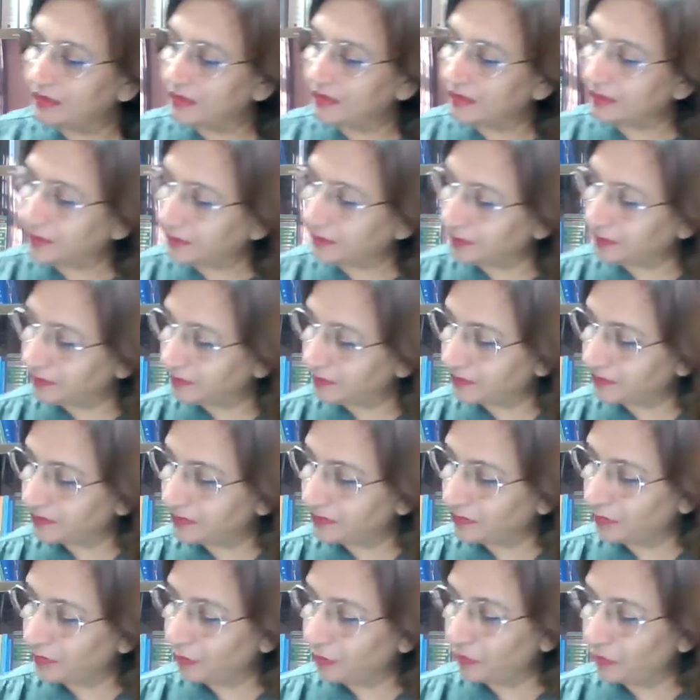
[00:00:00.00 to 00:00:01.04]

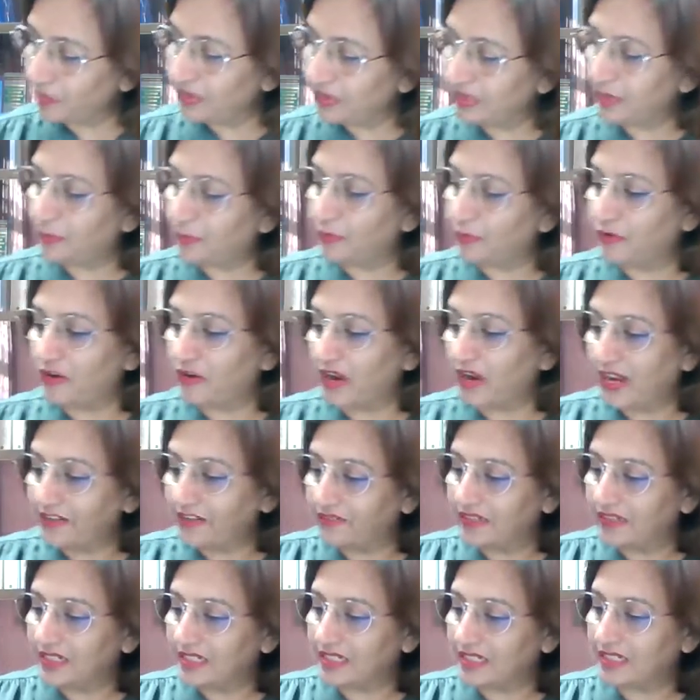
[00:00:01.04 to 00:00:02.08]
both the
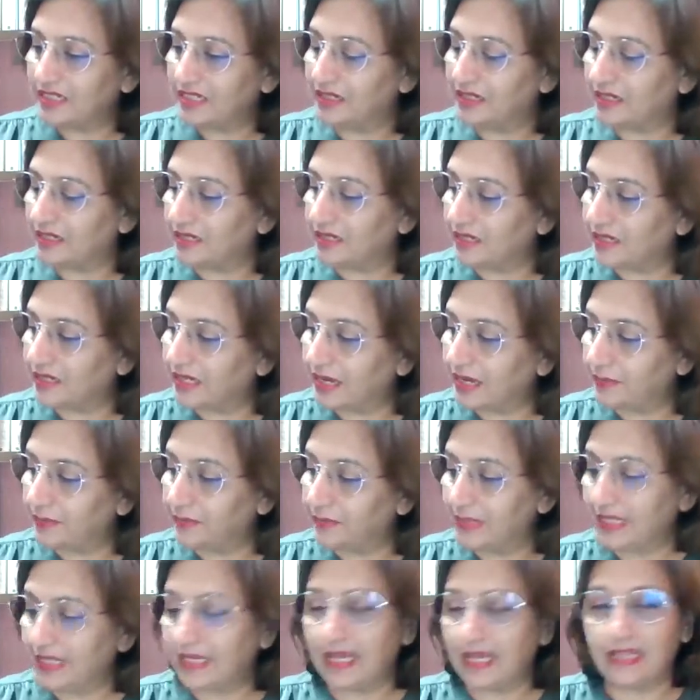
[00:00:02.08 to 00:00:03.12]
private
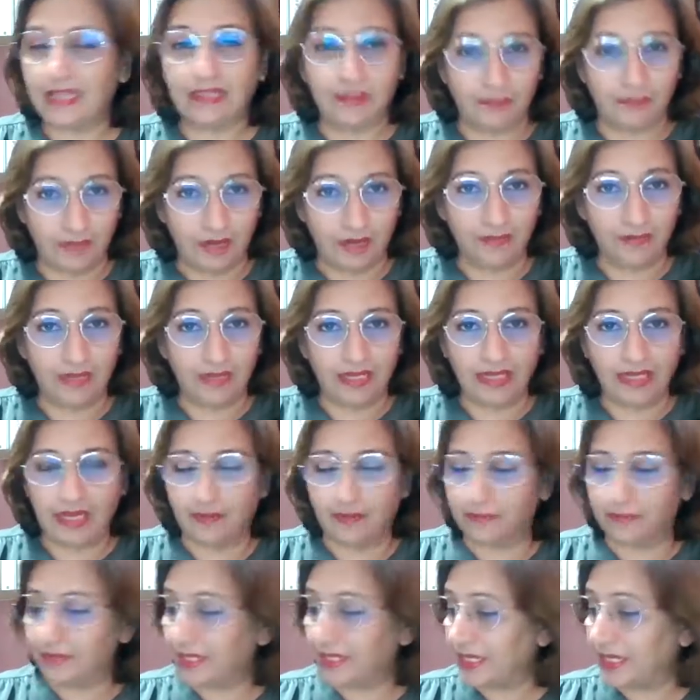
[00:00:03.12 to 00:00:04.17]
company and the public
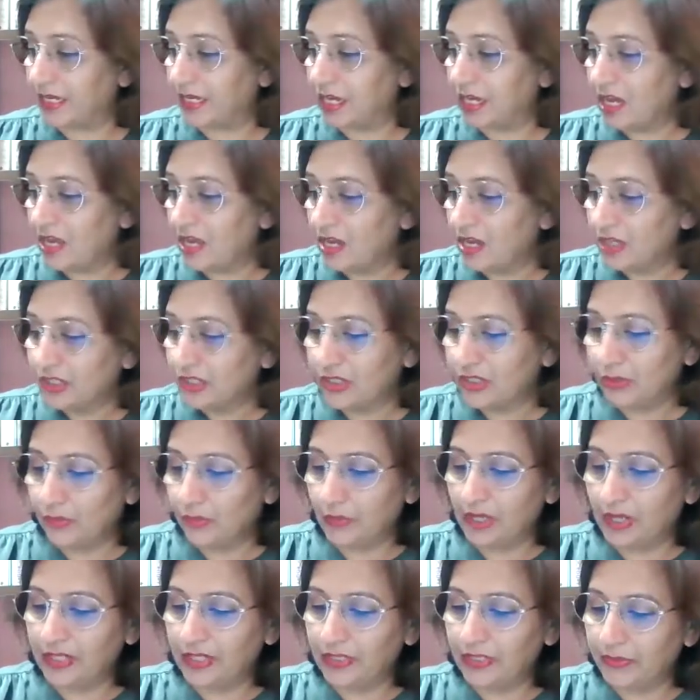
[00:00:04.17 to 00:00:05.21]
company. So
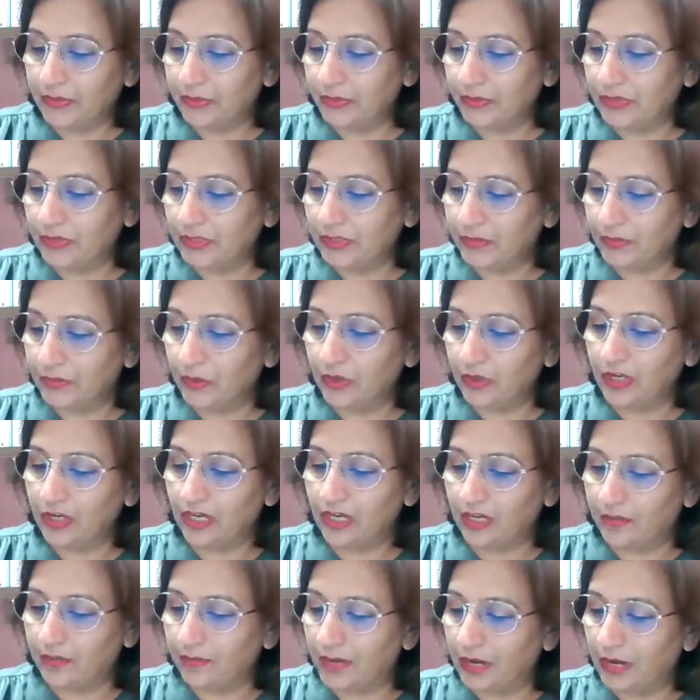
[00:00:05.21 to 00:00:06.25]
when you spoke
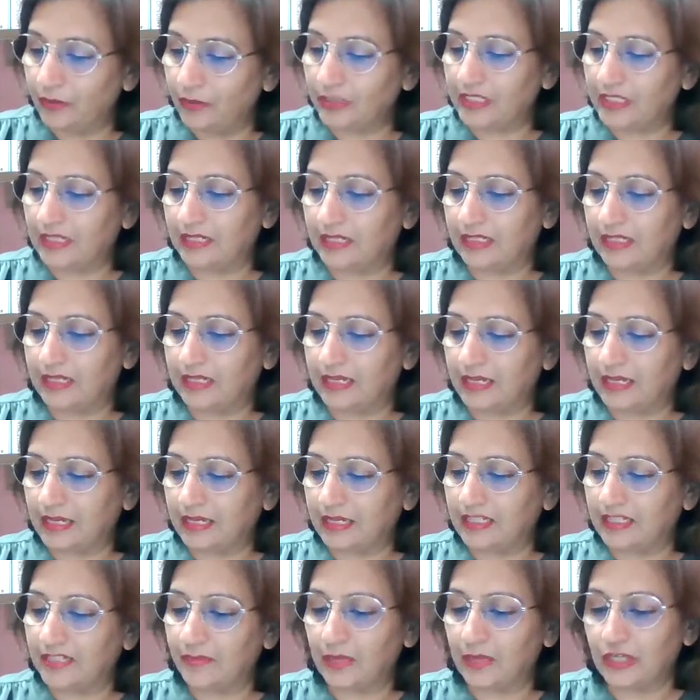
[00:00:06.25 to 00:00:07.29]
about
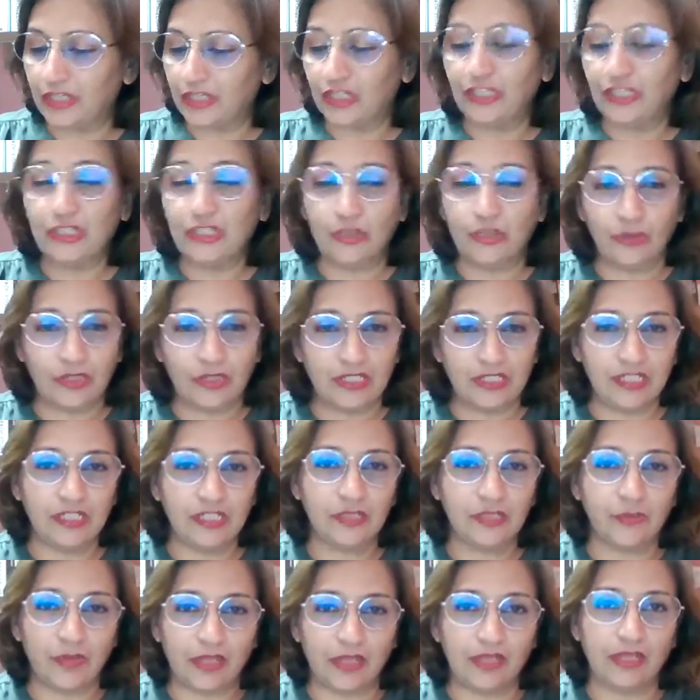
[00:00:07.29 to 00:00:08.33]
the special
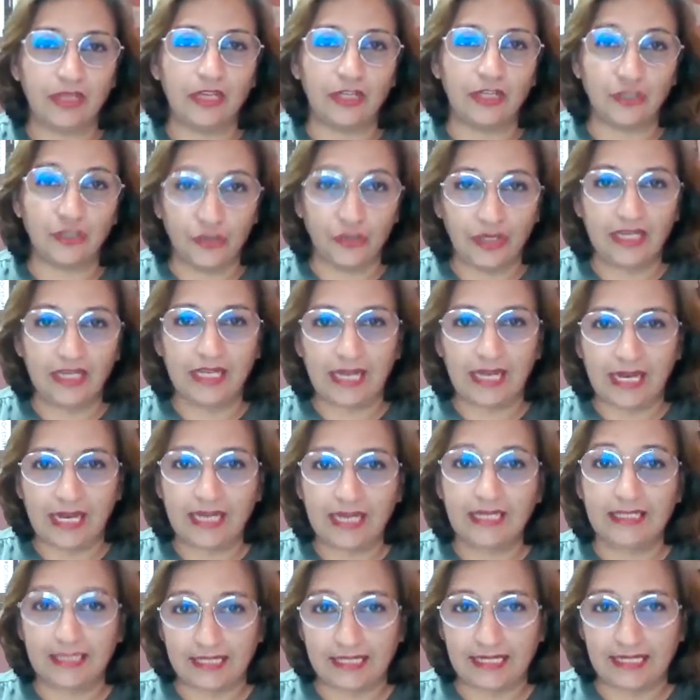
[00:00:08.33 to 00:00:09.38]
notice with
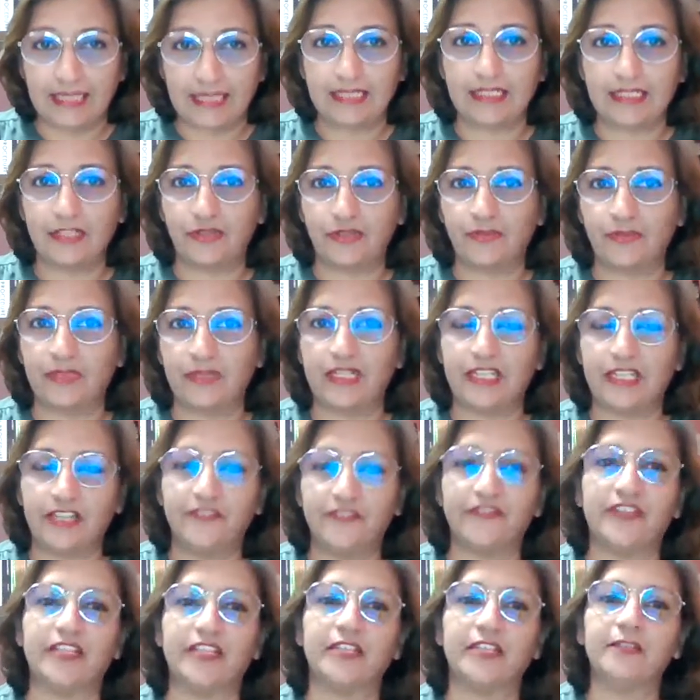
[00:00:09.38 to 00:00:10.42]
28 days to be
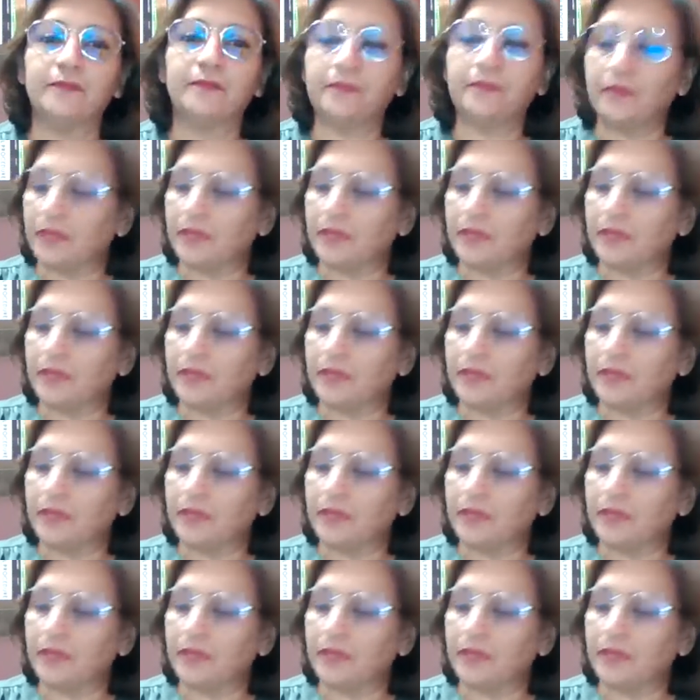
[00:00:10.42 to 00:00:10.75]
given,